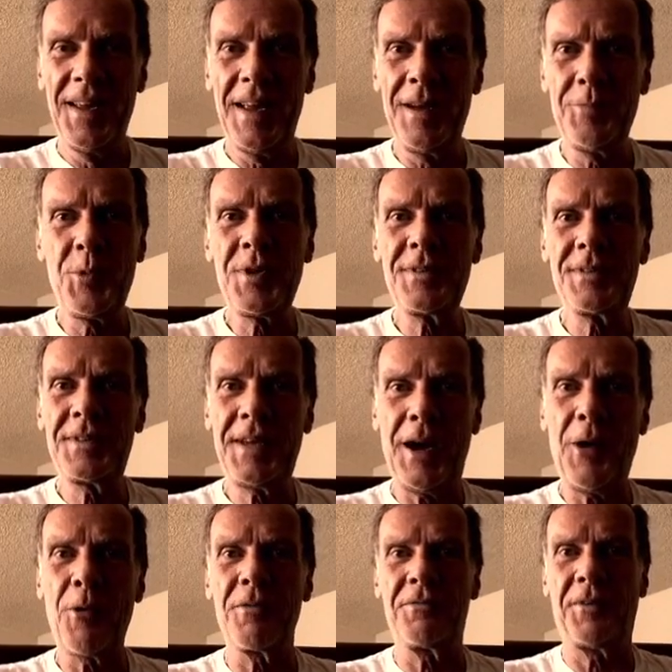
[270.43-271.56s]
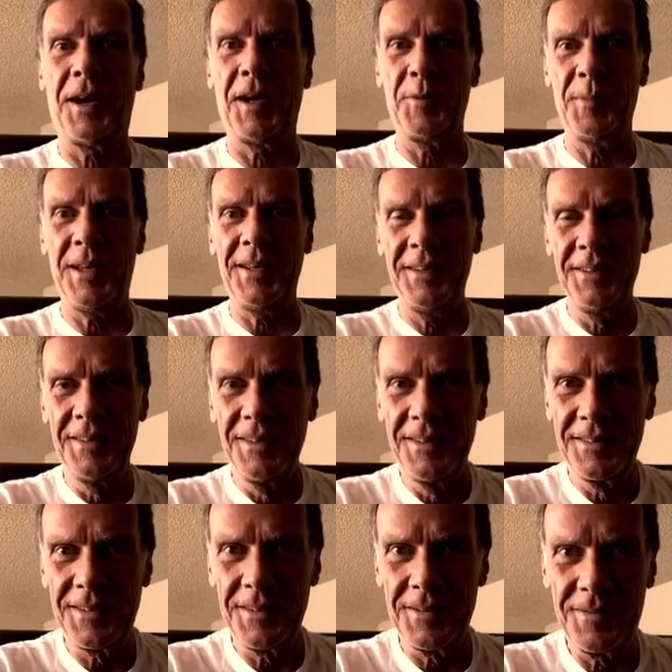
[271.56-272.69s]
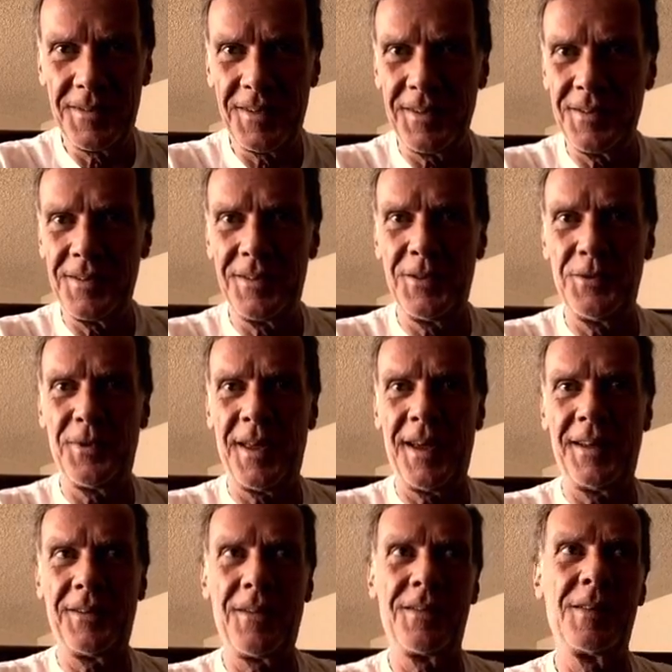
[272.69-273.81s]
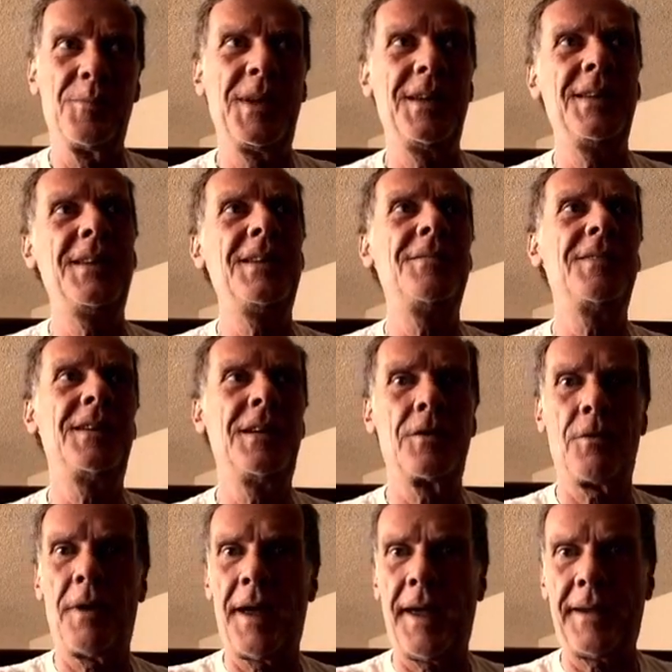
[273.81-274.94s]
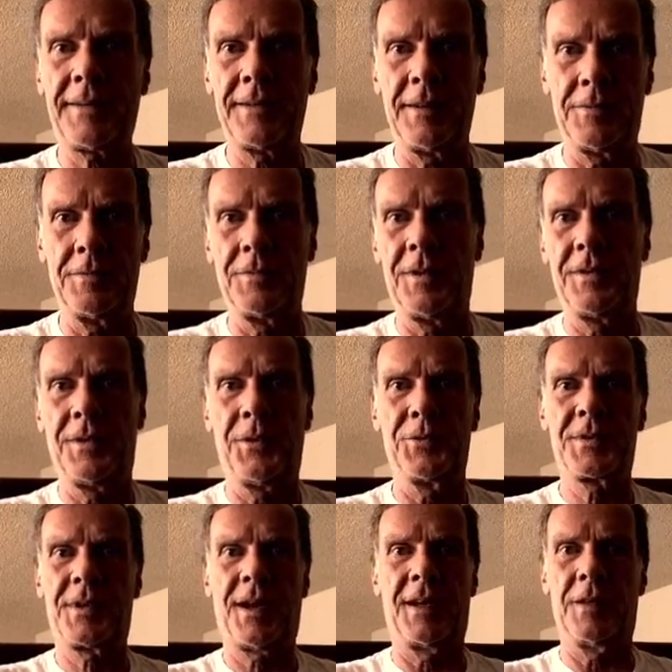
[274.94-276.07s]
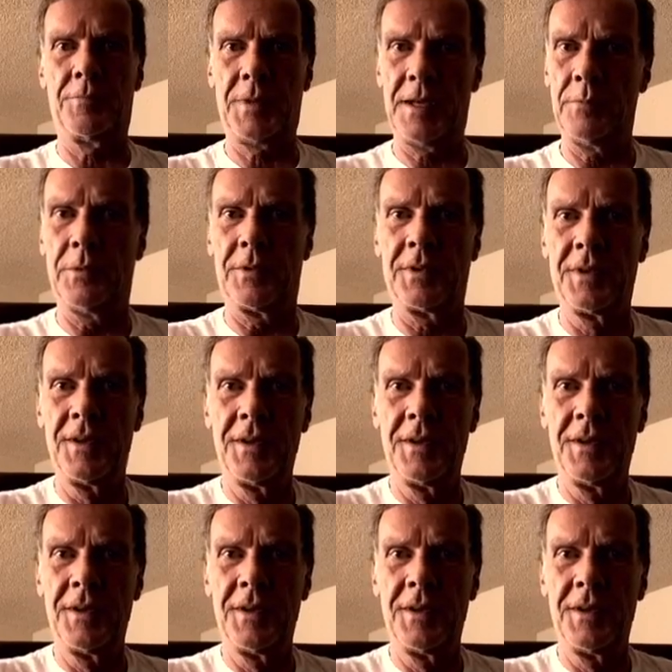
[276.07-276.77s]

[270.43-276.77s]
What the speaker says: It would terrify me to do that and to be even interacting with those kind of people,